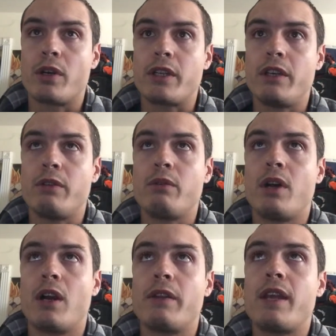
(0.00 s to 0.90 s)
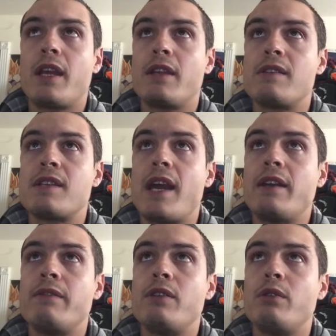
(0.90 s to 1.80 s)
You know, are they inside
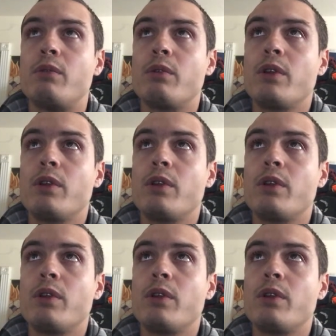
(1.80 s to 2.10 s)
of you?